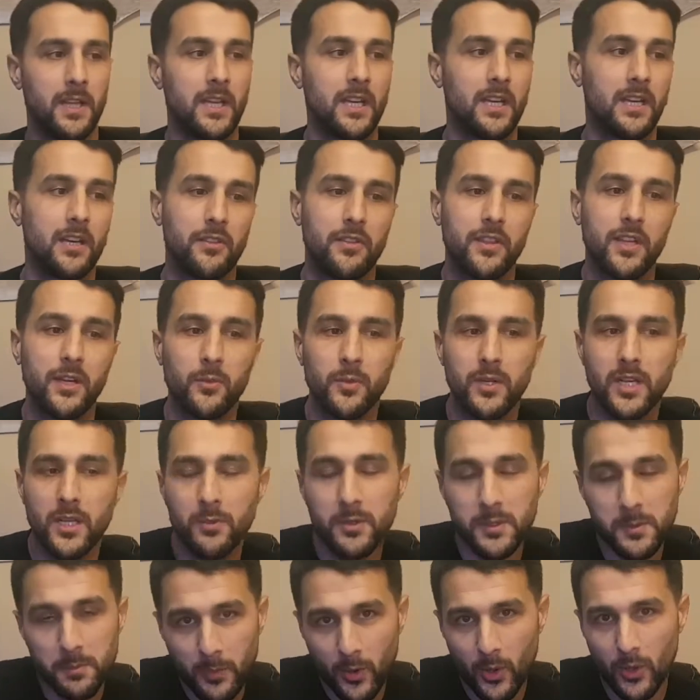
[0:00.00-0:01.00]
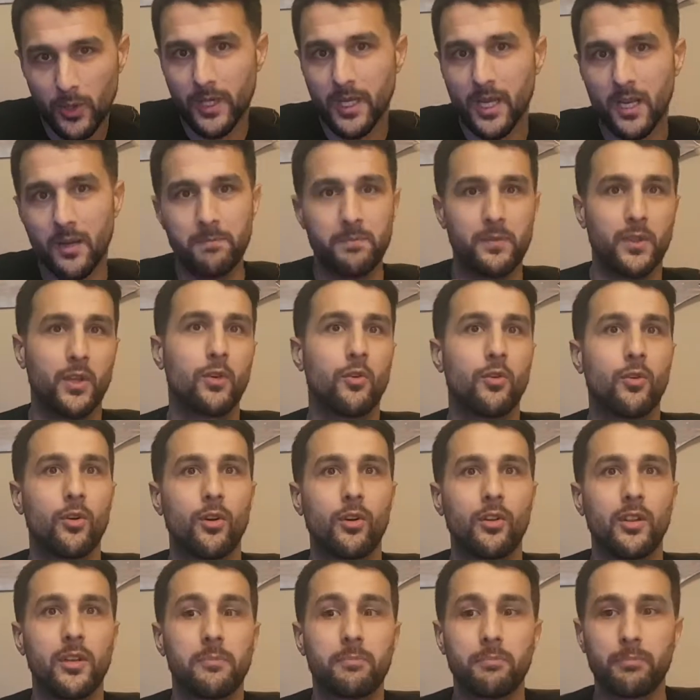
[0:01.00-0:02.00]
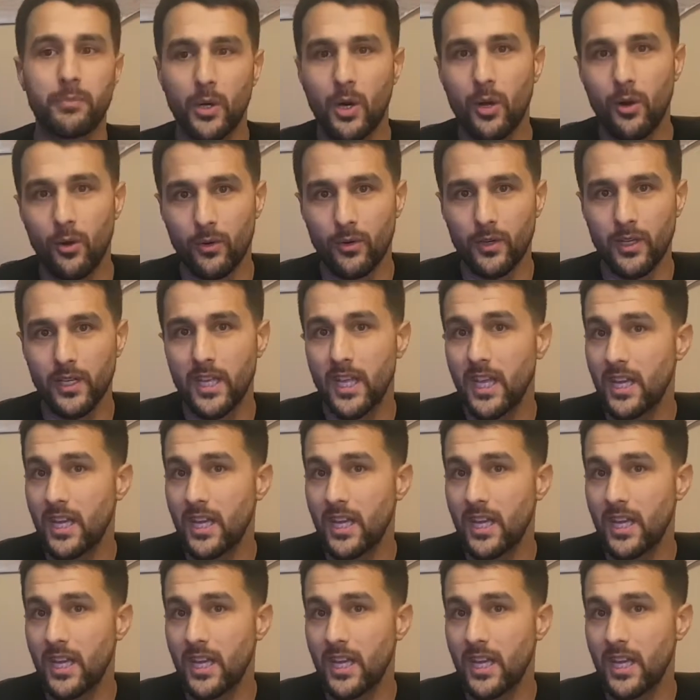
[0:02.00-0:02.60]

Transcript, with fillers: And I think when he was pulling up the coral, it broke,